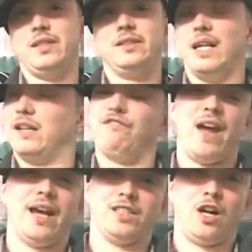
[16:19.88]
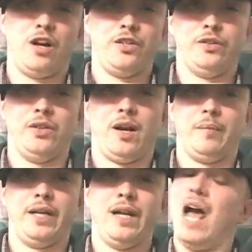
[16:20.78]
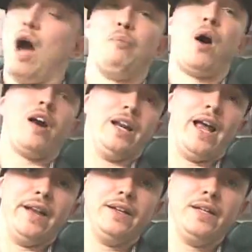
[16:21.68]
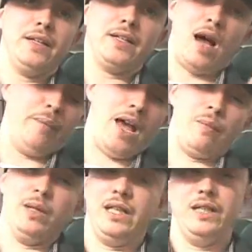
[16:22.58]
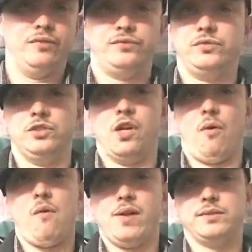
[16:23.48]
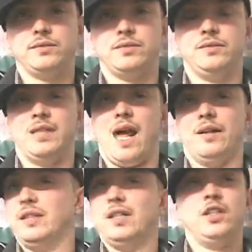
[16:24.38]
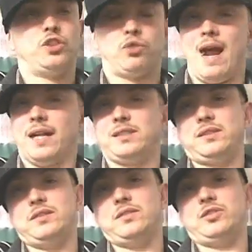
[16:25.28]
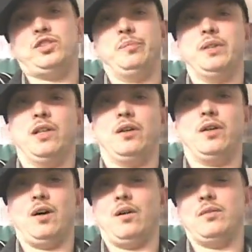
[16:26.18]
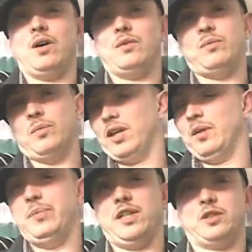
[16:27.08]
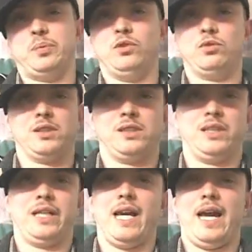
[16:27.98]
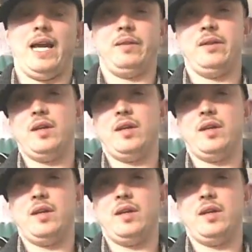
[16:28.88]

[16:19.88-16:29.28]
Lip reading: the fans are. You know what I mean? I'm part of that. I mean, I believe, you know, that Trax should be one of the biggest producers in the game.